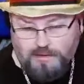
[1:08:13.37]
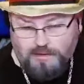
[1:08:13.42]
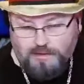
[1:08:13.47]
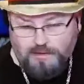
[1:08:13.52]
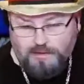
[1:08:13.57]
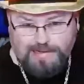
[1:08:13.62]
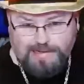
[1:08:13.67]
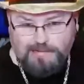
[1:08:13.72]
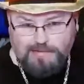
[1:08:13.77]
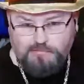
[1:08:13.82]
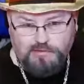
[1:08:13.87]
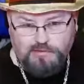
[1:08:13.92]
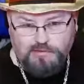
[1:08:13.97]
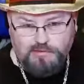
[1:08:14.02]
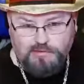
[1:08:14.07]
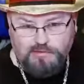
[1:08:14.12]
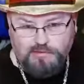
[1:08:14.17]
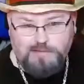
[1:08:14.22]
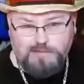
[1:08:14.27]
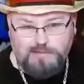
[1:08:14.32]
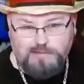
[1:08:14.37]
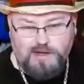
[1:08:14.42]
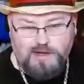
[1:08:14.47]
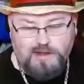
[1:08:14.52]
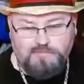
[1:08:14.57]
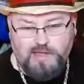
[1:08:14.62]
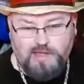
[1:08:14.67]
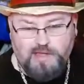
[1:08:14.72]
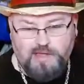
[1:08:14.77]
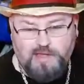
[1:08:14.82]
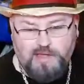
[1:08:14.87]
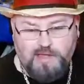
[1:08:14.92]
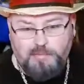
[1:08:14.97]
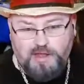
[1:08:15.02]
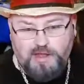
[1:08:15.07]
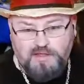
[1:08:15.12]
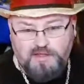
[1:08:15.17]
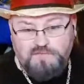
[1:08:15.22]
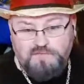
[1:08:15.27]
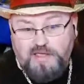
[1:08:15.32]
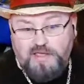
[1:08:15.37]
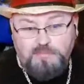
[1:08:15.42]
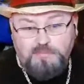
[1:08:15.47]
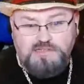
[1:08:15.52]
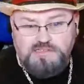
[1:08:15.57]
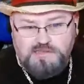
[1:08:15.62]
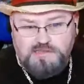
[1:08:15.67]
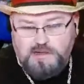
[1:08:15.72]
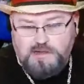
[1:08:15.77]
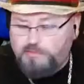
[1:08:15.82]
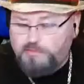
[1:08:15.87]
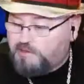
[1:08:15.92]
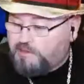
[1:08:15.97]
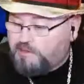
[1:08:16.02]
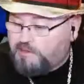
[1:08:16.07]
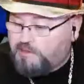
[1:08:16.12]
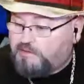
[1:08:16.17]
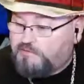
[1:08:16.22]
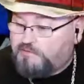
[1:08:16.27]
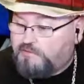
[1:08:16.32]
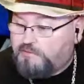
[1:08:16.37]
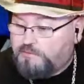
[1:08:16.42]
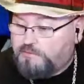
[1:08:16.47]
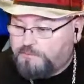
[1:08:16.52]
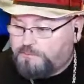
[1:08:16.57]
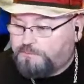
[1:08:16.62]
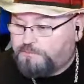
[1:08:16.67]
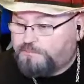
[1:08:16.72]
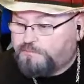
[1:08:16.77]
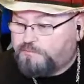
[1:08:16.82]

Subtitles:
I can't really claim that I've got anybody famous that I'm related to.